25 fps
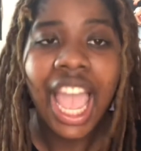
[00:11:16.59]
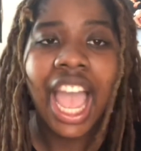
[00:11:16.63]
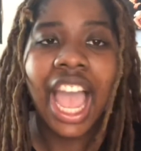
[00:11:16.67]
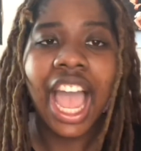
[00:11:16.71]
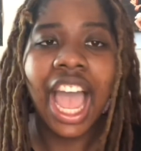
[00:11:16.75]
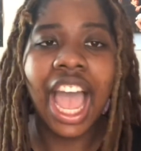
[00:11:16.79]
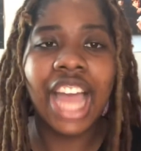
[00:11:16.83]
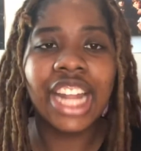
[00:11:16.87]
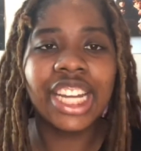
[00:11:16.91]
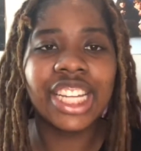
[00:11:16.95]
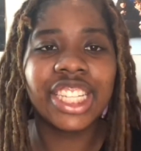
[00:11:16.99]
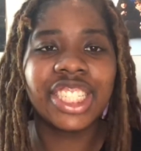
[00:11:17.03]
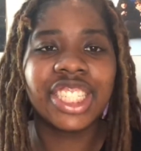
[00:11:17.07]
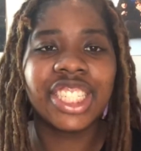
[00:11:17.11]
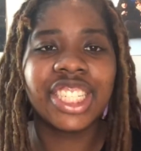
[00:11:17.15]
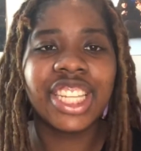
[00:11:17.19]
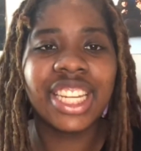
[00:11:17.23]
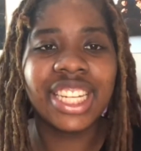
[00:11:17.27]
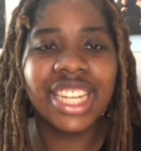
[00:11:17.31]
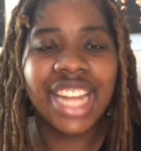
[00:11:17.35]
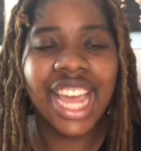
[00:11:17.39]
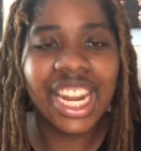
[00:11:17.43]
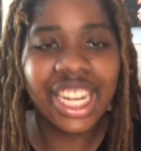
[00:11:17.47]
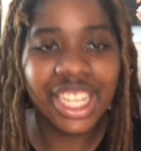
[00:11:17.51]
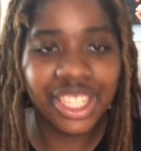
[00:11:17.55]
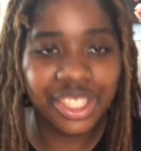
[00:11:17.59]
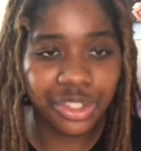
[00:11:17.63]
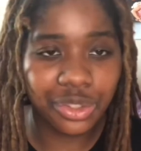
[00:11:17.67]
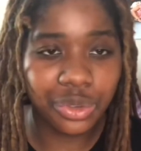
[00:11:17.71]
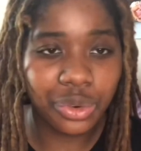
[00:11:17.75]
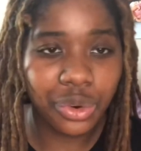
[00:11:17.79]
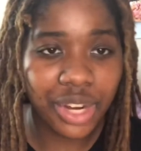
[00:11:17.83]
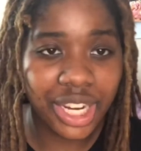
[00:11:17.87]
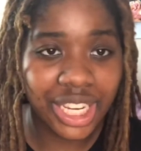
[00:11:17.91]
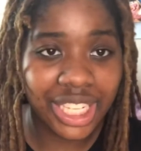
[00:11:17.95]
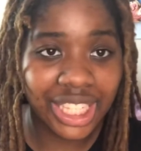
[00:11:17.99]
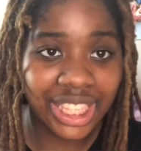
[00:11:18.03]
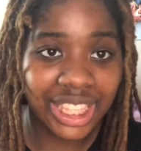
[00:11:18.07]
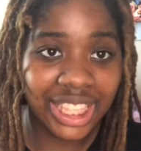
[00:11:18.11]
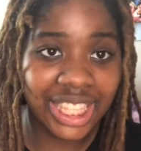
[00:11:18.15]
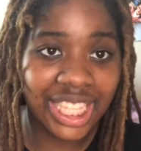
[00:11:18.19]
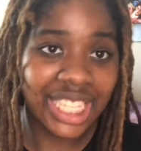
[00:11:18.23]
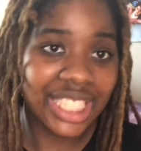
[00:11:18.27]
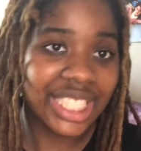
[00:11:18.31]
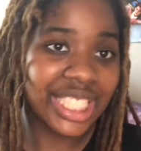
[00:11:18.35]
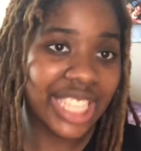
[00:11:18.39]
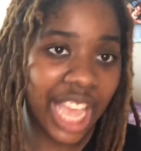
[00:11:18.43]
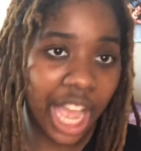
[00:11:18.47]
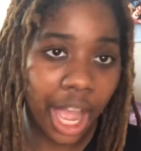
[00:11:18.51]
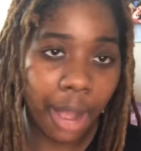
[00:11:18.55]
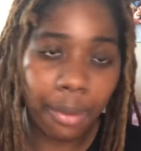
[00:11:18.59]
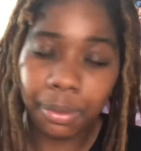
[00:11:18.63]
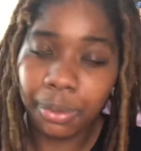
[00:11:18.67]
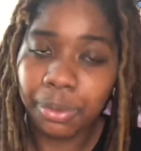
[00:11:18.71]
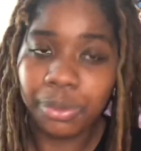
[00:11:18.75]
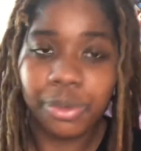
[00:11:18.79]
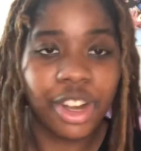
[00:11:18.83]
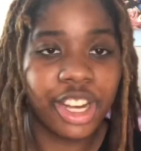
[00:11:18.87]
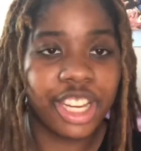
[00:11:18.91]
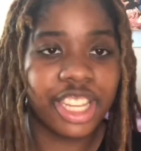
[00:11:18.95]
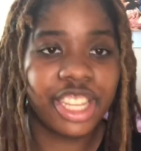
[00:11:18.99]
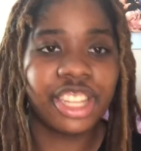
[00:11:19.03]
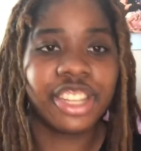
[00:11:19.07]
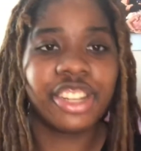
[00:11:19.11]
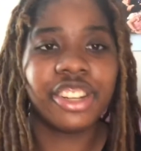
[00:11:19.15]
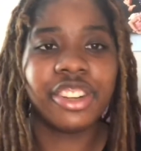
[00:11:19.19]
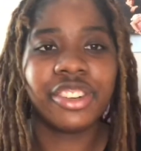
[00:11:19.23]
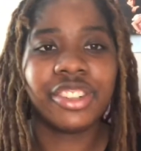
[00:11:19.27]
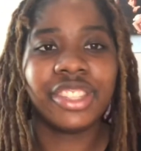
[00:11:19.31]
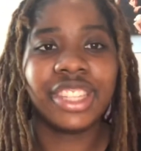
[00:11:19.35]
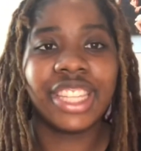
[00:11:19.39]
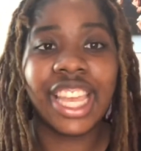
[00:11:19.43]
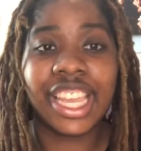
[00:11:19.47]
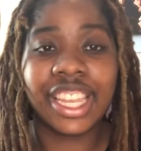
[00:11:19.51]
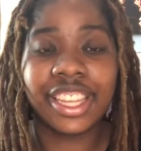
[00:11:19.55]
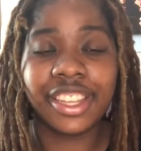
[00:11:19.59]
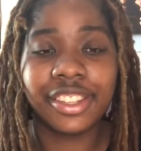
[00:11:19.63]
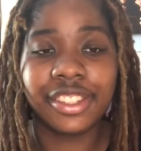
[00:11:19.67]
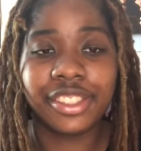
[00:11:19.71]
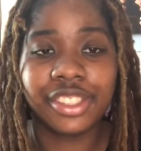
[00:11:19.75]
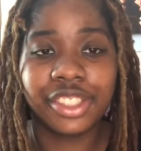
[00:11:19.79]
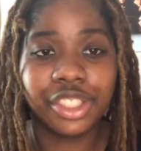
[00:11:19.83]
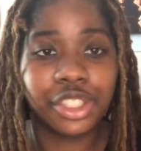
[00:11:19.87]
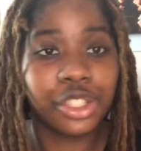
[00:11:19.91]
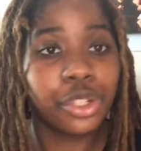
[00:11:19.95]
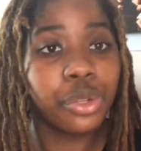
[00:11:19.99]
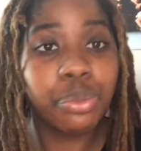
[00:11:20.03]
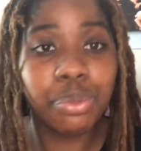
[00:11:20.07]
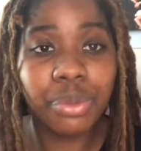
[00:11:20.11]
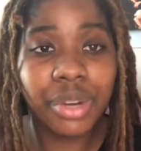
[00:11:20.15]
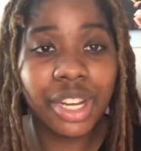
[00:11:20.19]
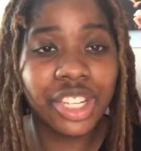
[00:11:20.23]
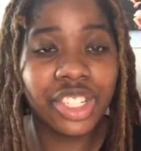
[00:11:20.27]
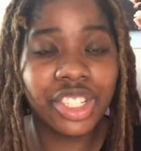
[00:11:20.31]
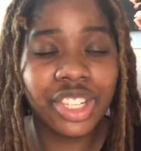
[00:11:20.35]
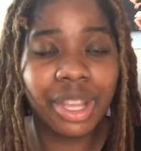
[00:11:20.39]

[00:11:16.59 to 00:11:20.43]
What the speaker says: I just did not enjoy this album right here like too much.